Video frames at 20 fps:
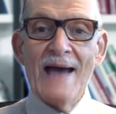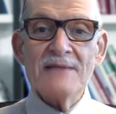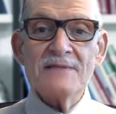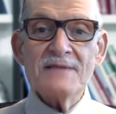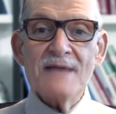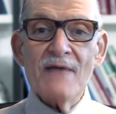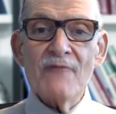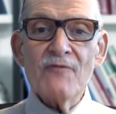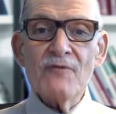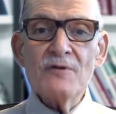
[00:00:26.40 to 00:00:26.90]

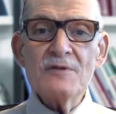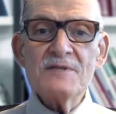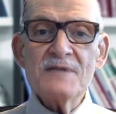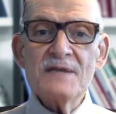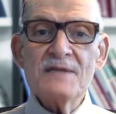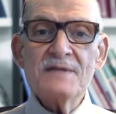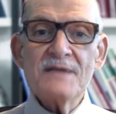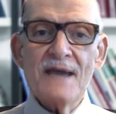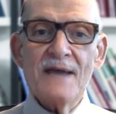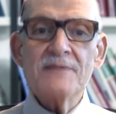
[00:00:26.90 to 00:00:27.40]
As efforts
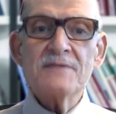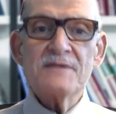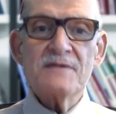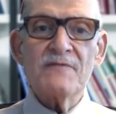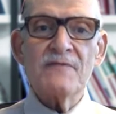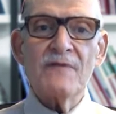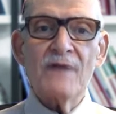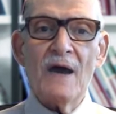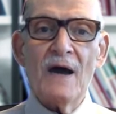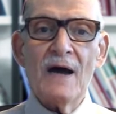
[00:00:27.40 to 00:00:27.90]

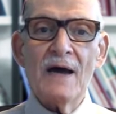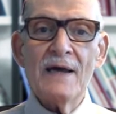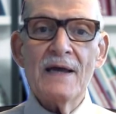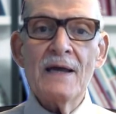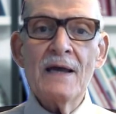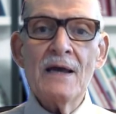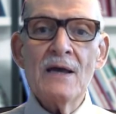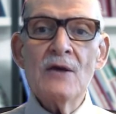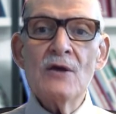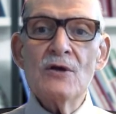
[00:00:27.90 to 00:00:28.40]

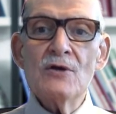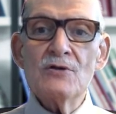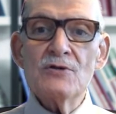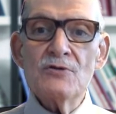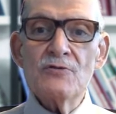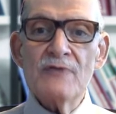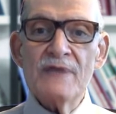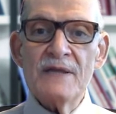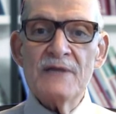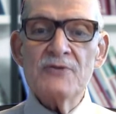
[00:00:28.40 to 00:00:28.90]
intensify
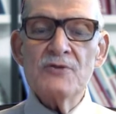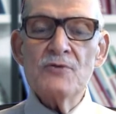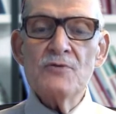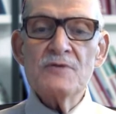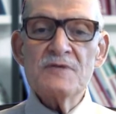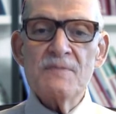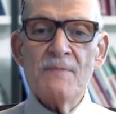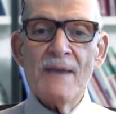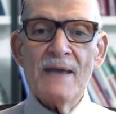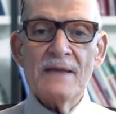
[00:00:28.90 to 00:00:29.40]
to
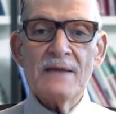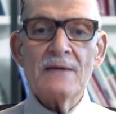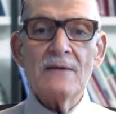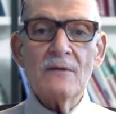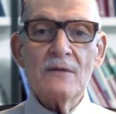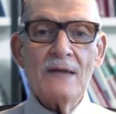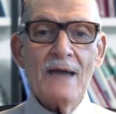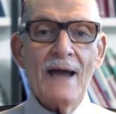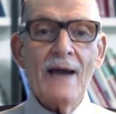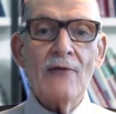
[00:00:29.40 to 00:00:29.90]
reduce
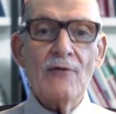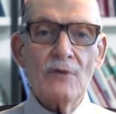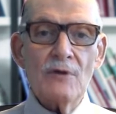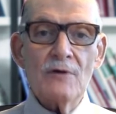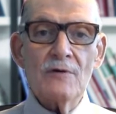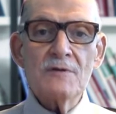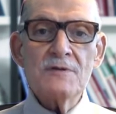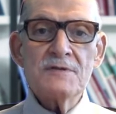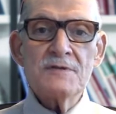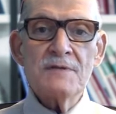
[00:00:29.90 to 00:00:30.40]
medical
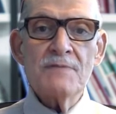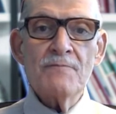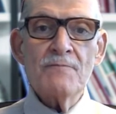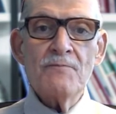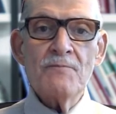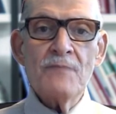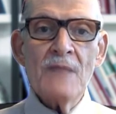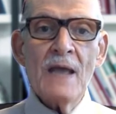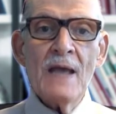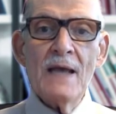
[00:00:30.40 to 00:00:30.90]
errors,
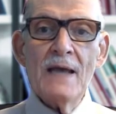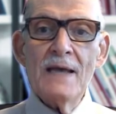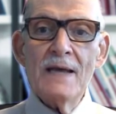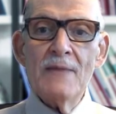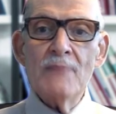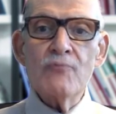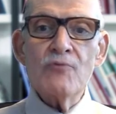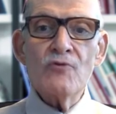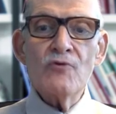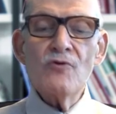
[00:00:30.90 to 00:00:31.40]

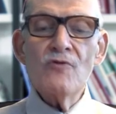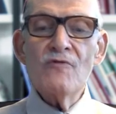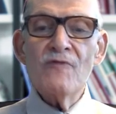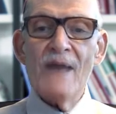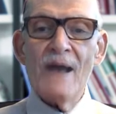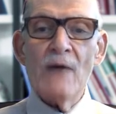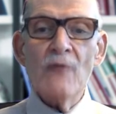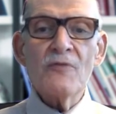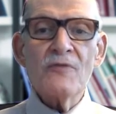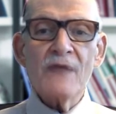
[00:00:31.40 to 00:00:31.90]
improve
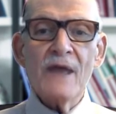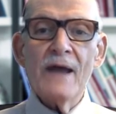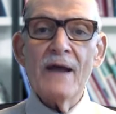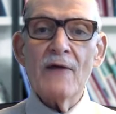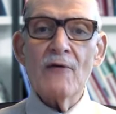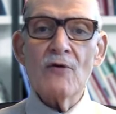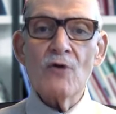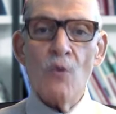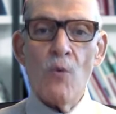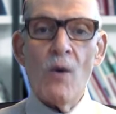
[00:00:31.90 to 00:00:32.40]

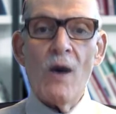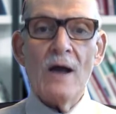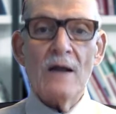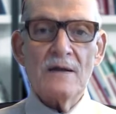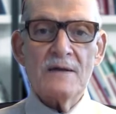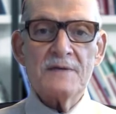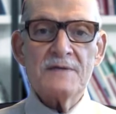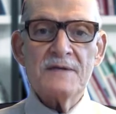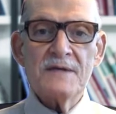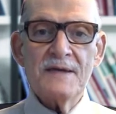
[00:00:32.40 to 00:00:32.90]
healthcare
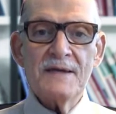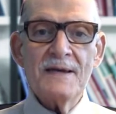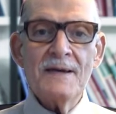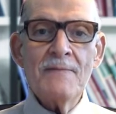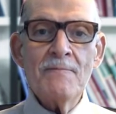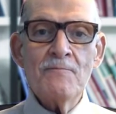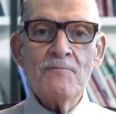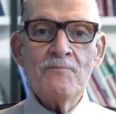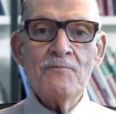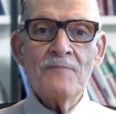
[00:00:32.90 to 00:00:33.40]

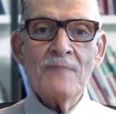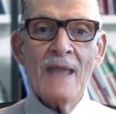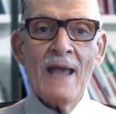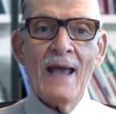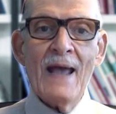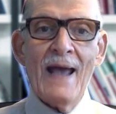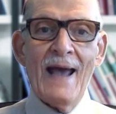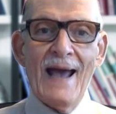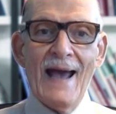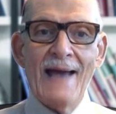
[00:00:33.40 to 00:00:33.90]
quality,
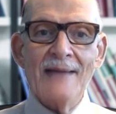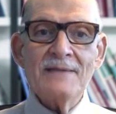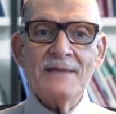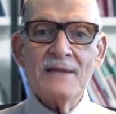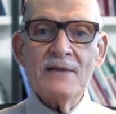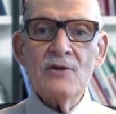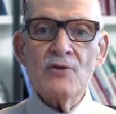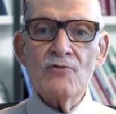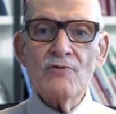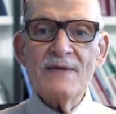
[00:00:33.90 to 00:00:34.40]
and
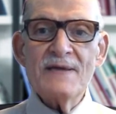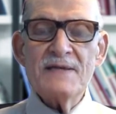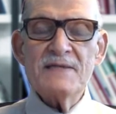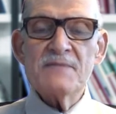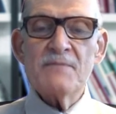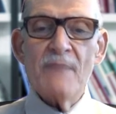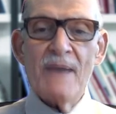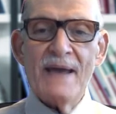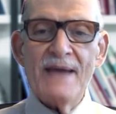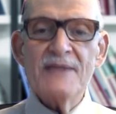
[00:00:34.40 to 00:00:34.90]

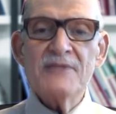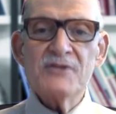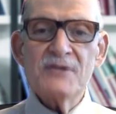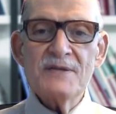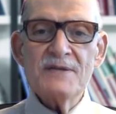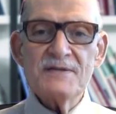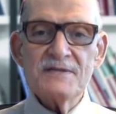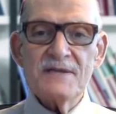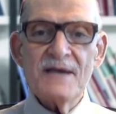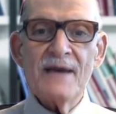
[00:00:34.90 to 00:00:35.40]
increase
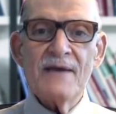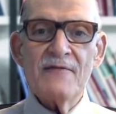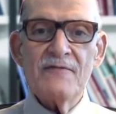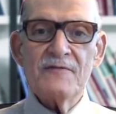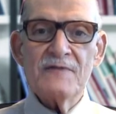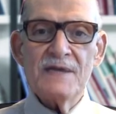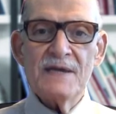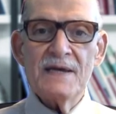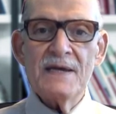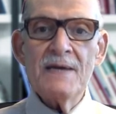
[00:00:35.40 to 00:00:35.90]
patient
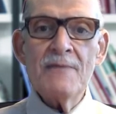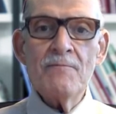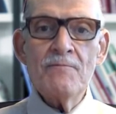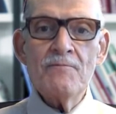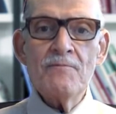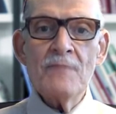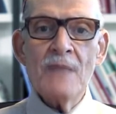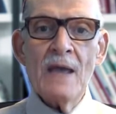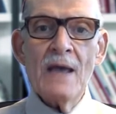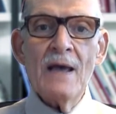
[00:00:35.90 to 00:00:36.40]

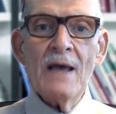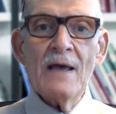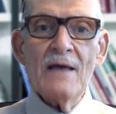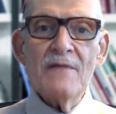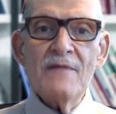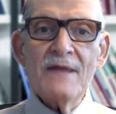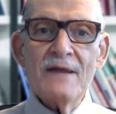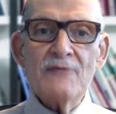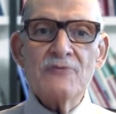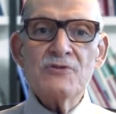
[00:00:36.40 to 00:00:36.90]
safety,
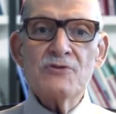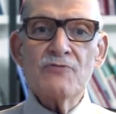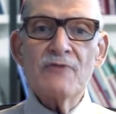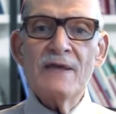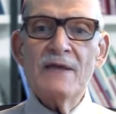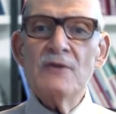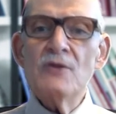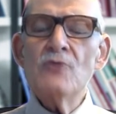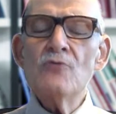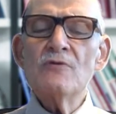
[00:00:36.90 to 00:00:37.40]
there's a
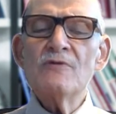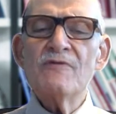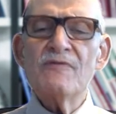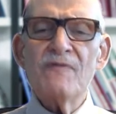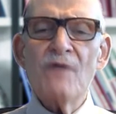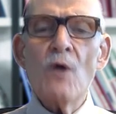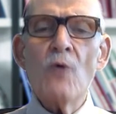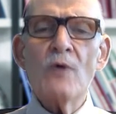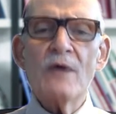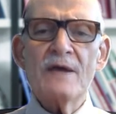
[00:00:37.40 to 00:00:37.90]
renewed
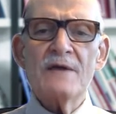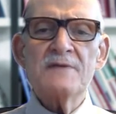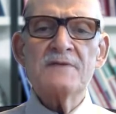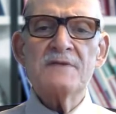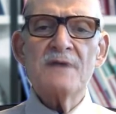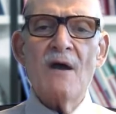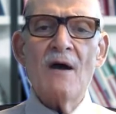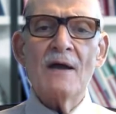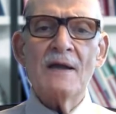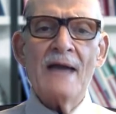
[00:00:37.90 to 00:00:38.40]

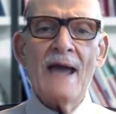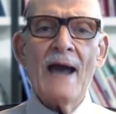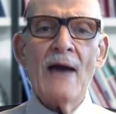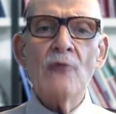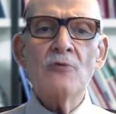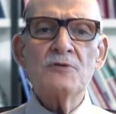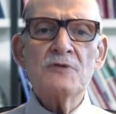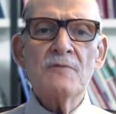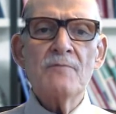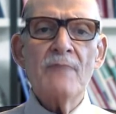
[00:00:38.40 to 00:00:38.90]
focus on
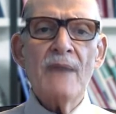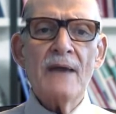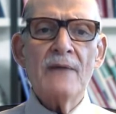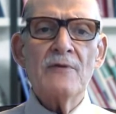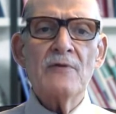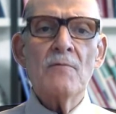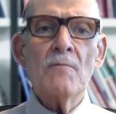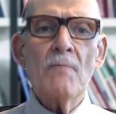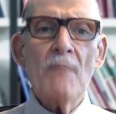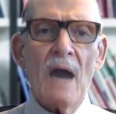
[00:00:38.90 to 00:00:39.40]
how to
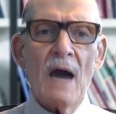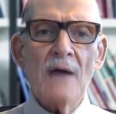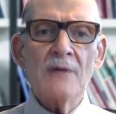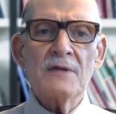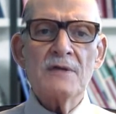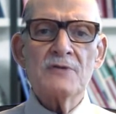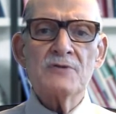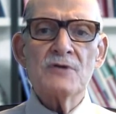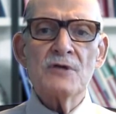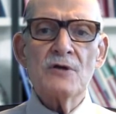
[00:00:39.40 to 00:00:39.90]
better
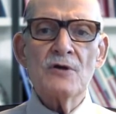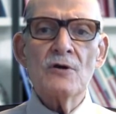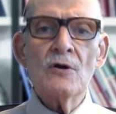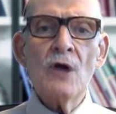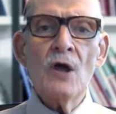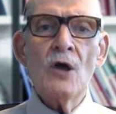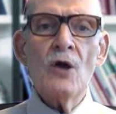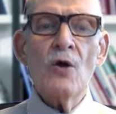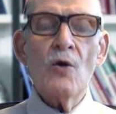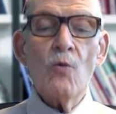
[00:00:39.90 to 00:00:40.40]

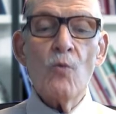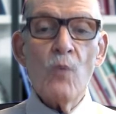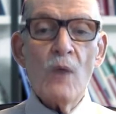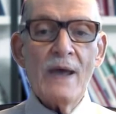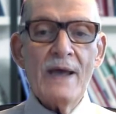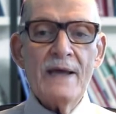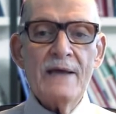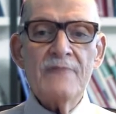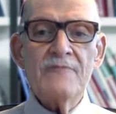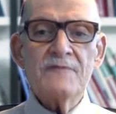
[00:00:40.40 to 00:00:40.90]
monitor
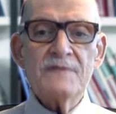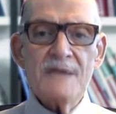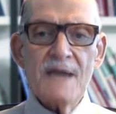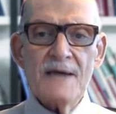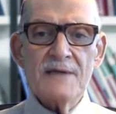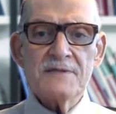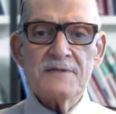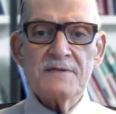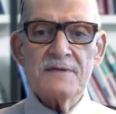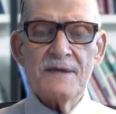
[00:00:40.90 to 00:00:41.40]
wave
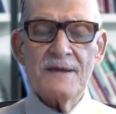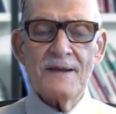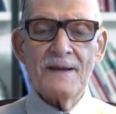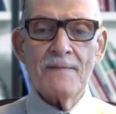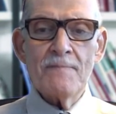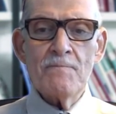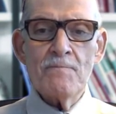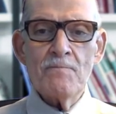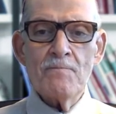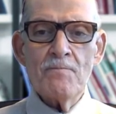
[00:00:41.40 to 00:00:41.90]
testing.
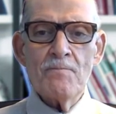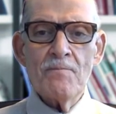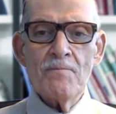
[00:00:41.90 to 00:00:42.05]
